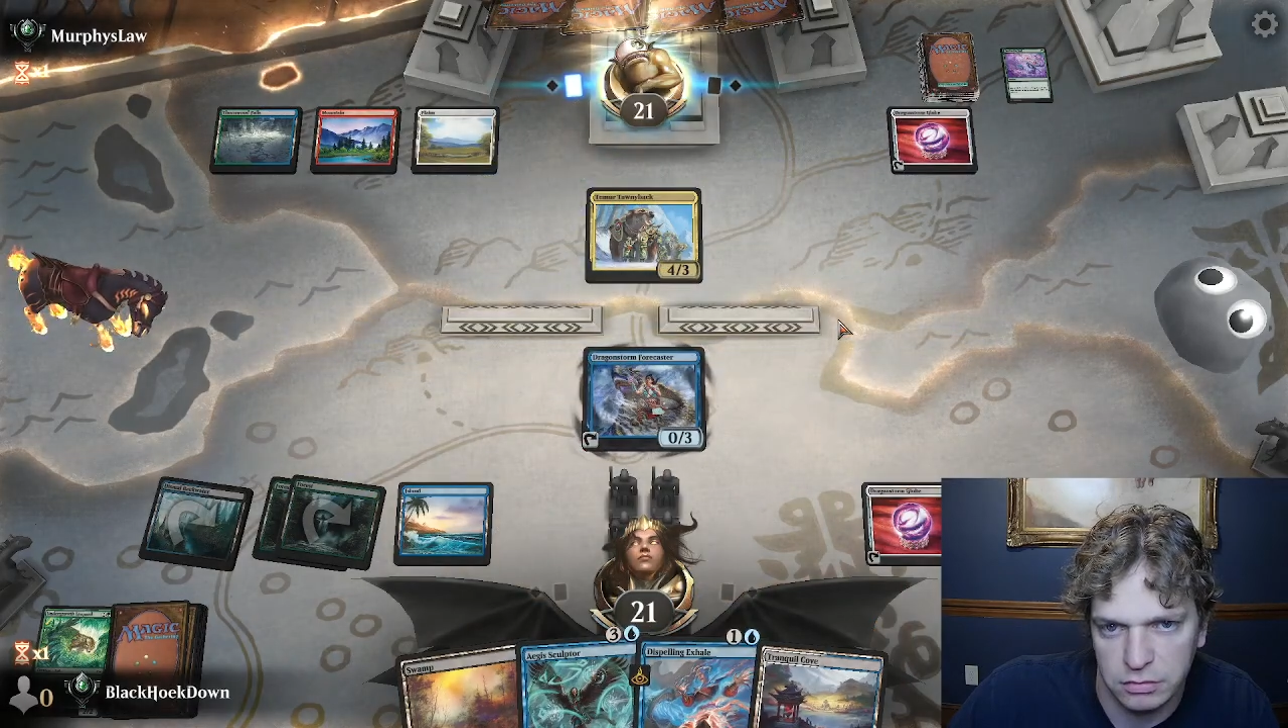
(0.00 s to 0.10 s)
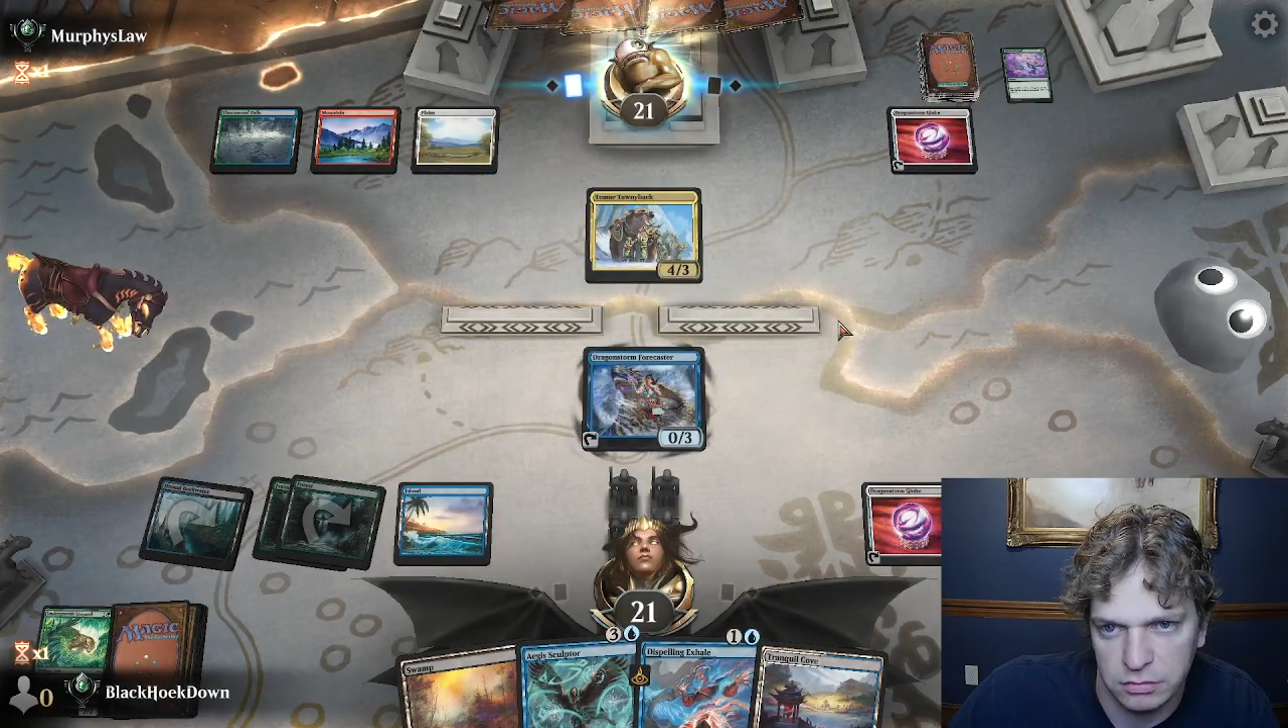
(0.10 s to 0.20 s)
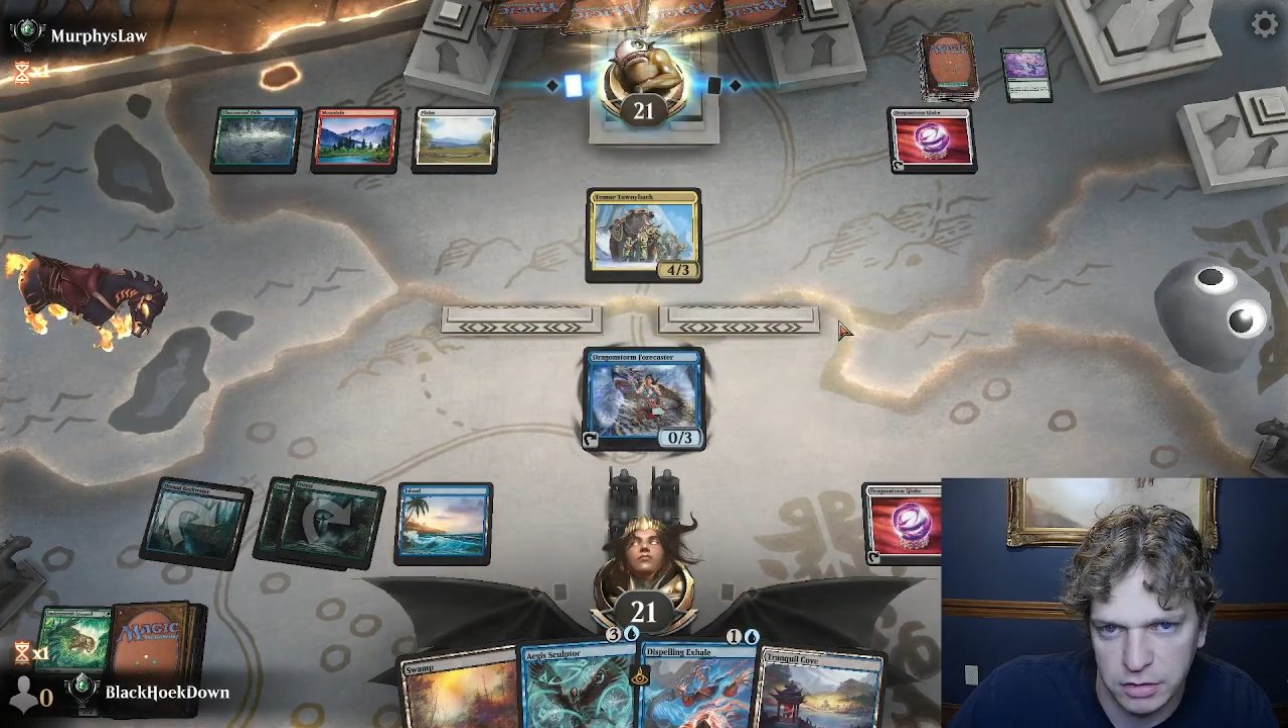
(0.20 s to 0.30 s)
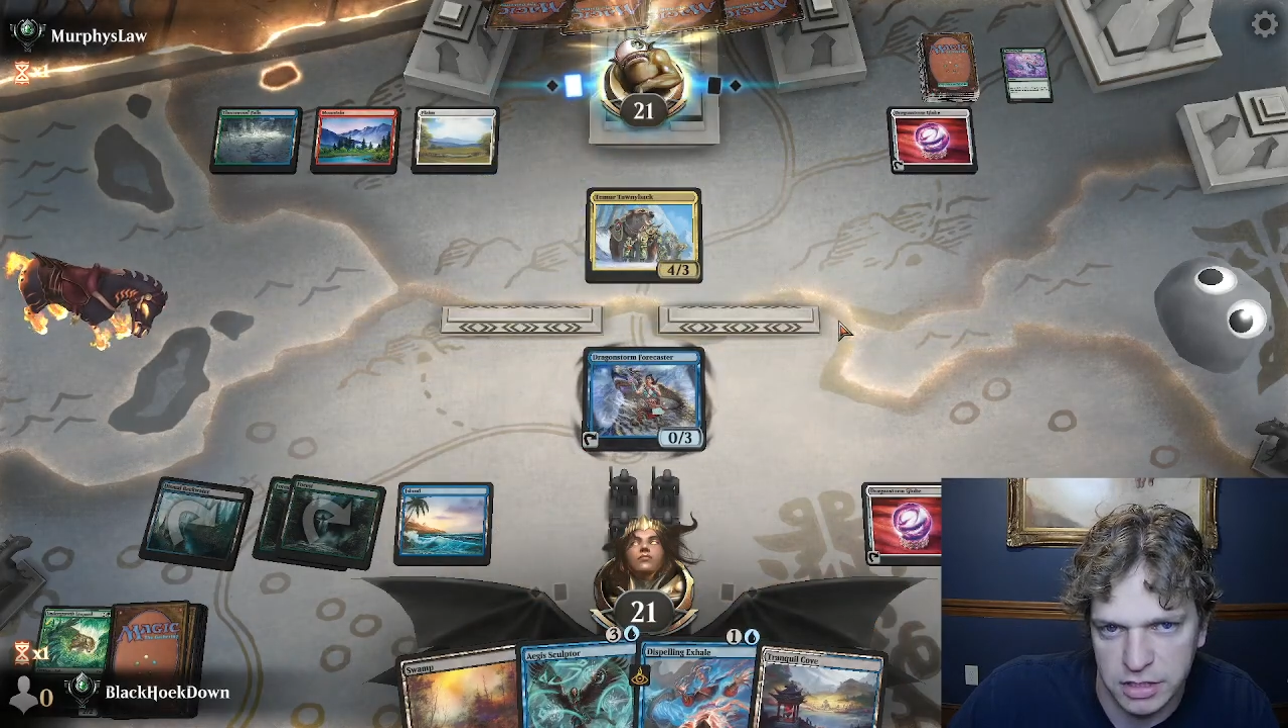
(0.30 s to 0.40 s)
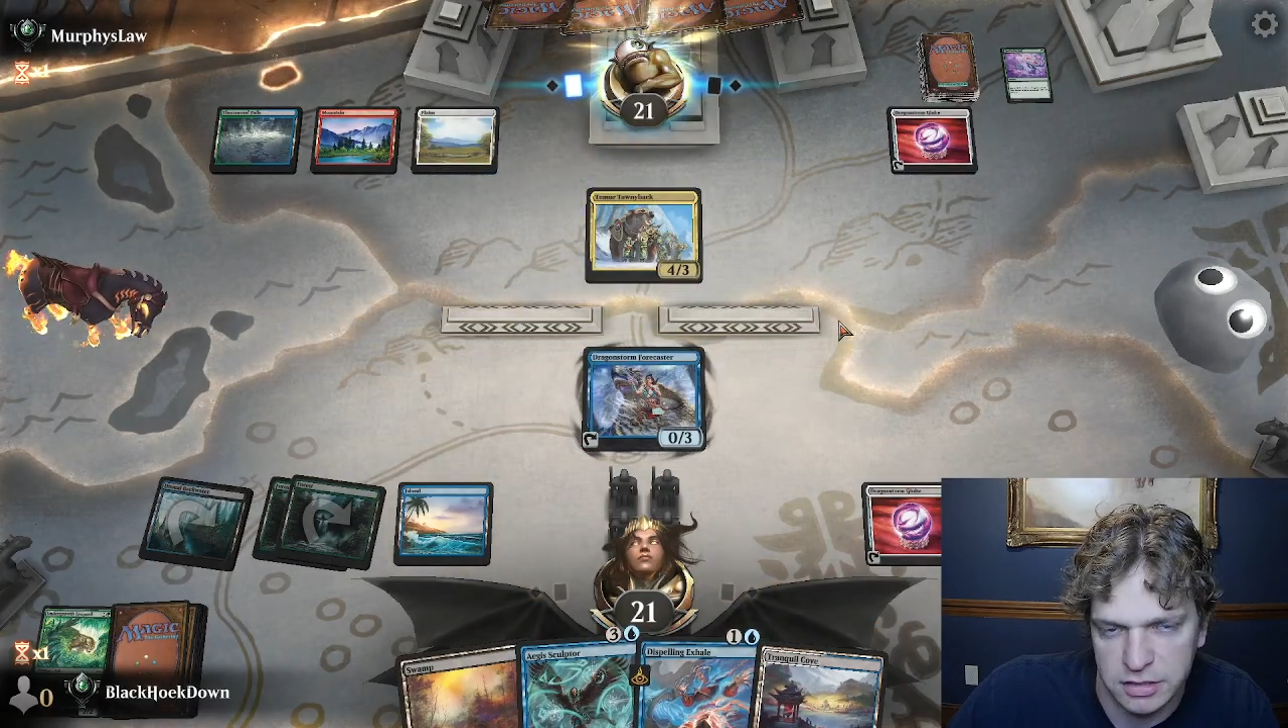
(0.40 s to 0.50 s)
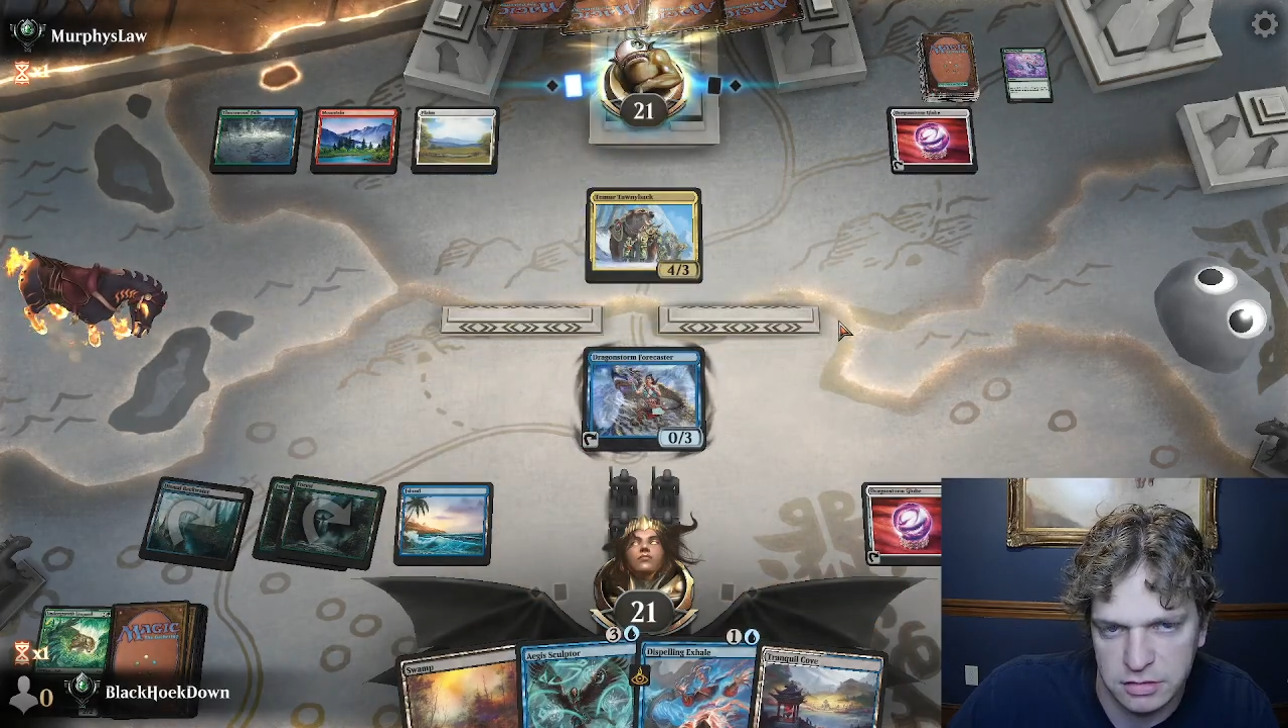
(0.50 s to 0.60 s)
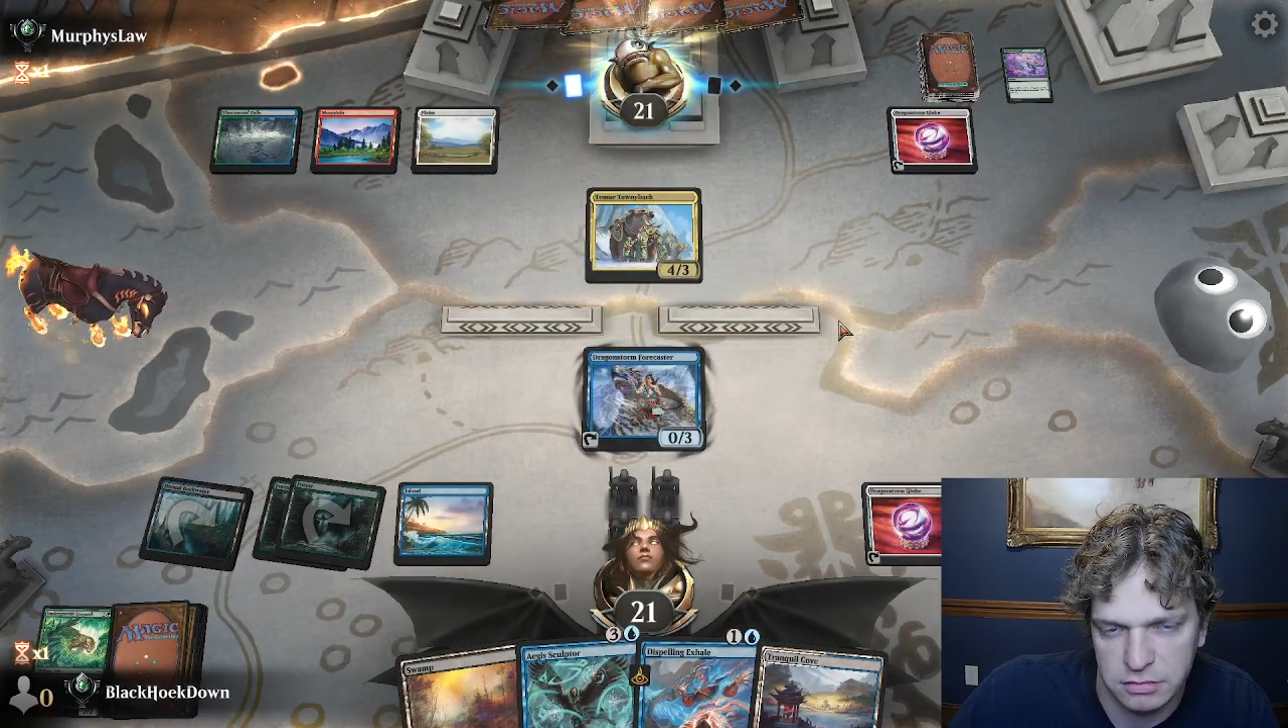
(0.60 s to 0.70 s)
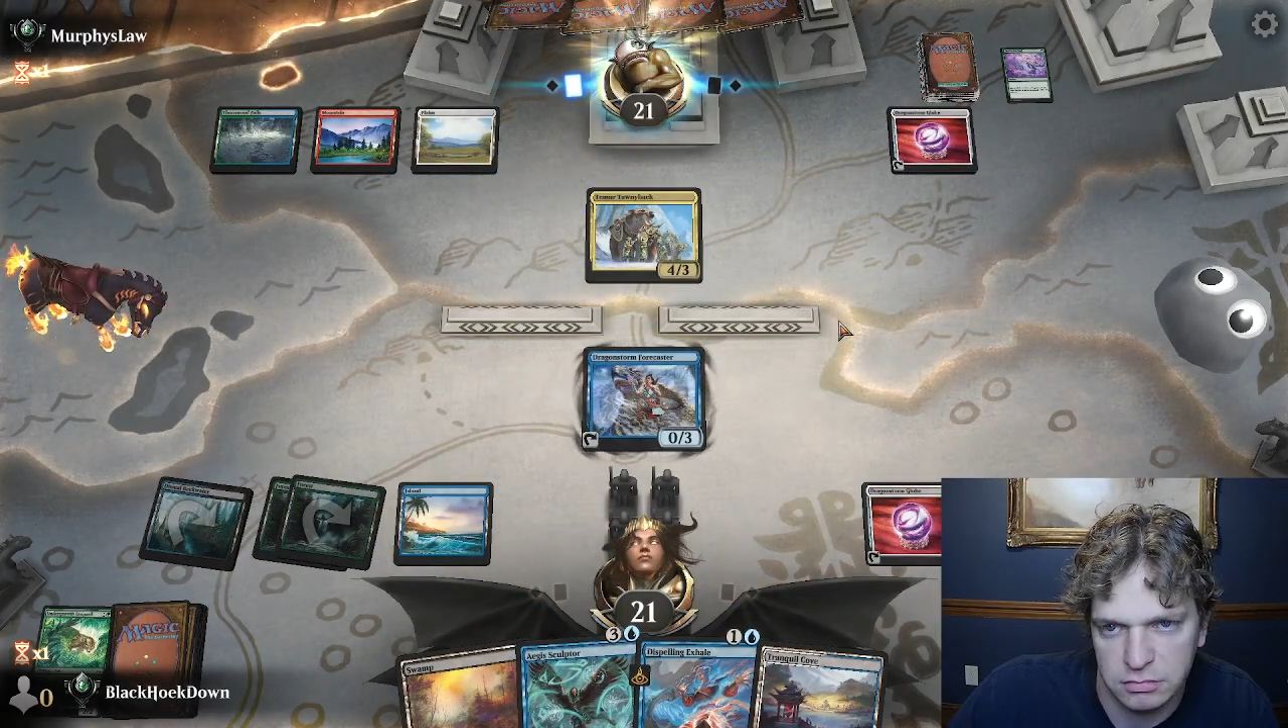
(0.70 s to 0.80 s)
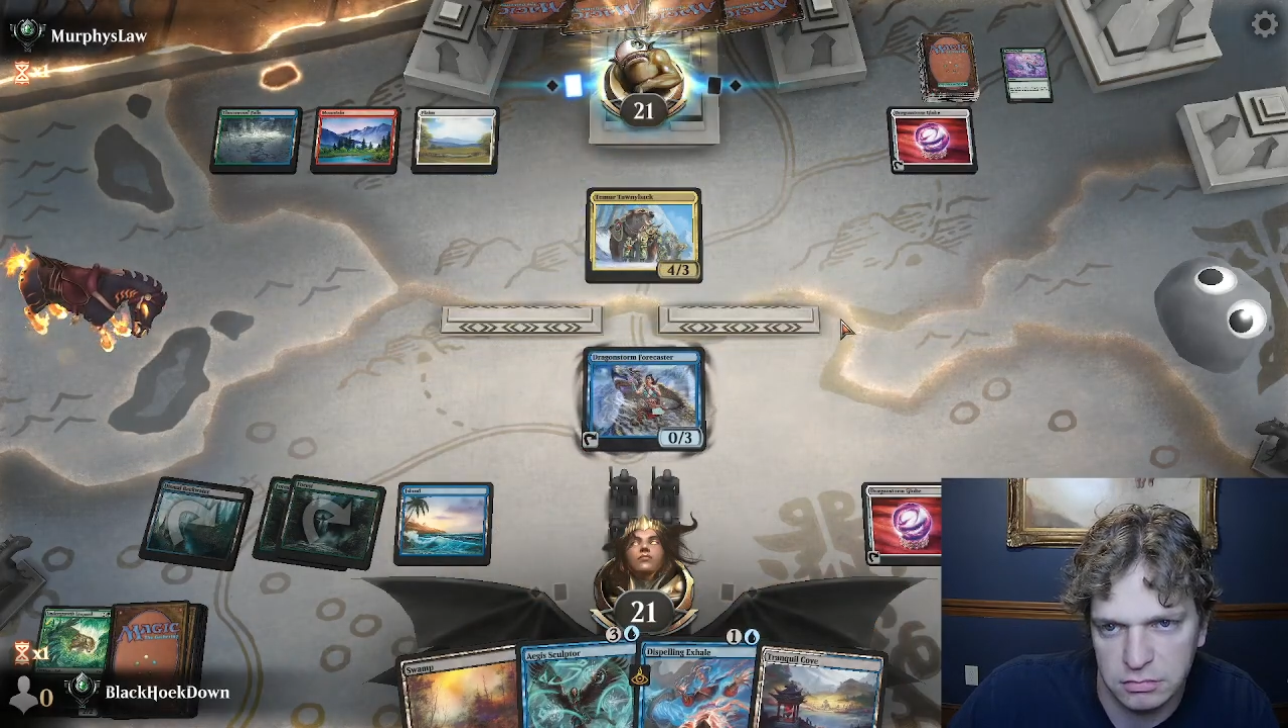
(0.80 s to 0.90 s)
that's